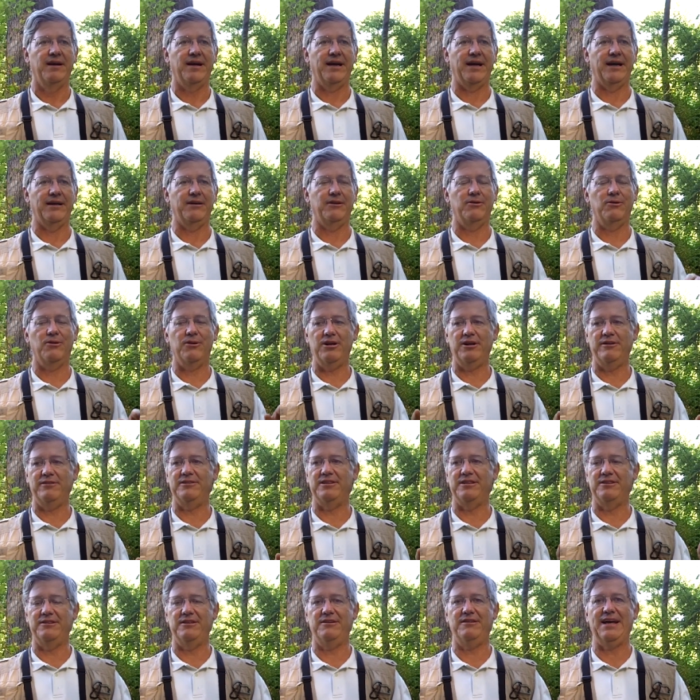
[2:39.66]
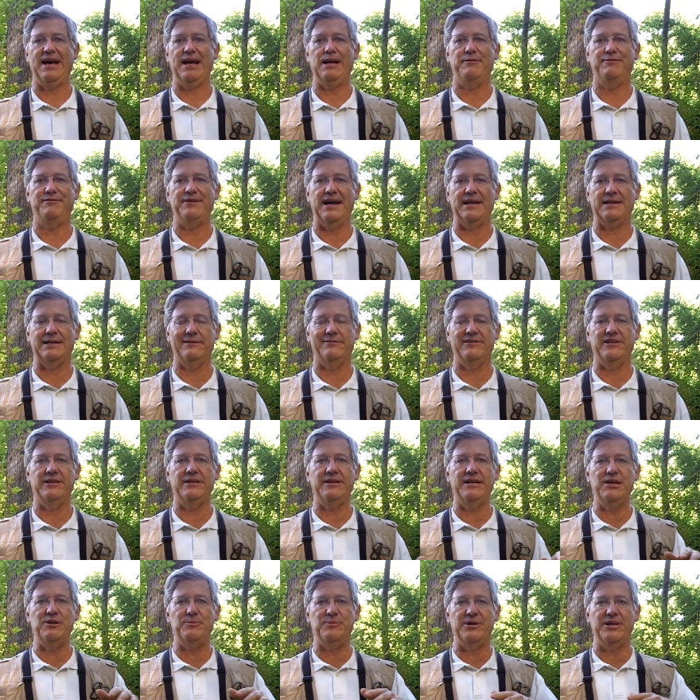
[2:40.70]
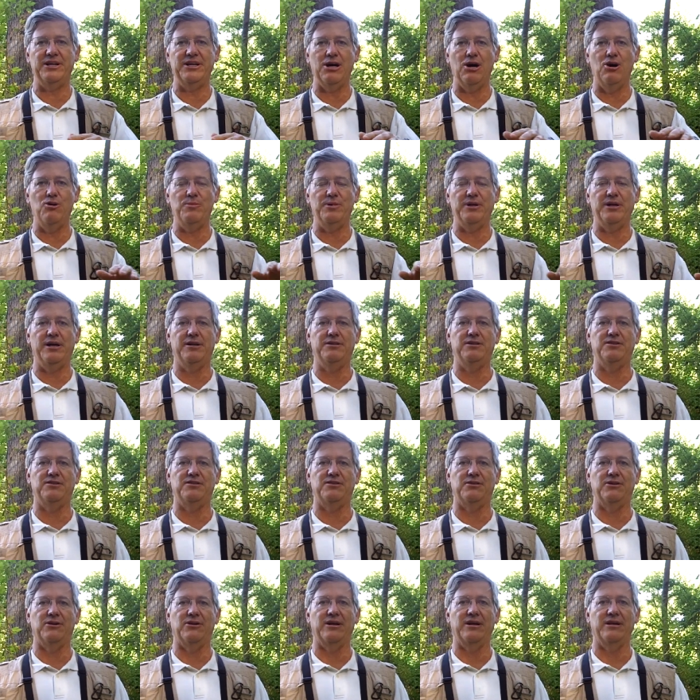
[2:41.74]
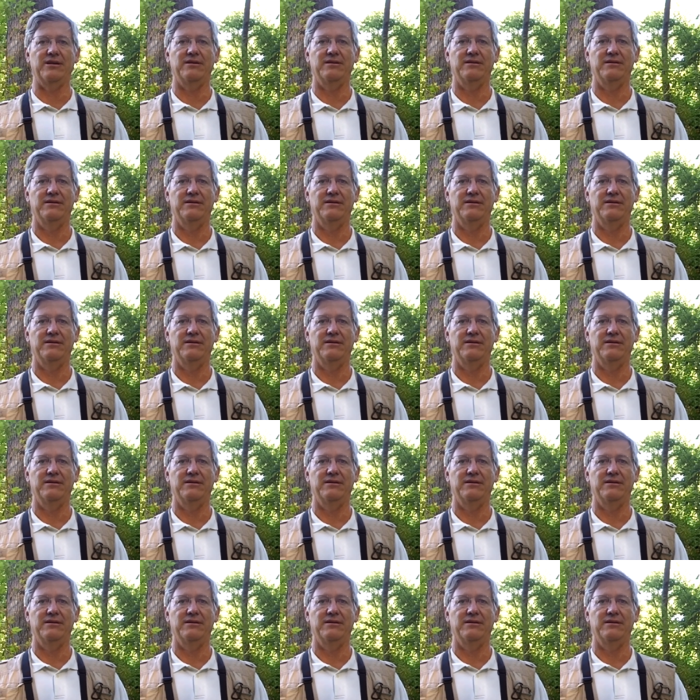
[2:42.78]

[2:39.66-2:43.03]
And in order to do that effectively, you need a pretty open understory.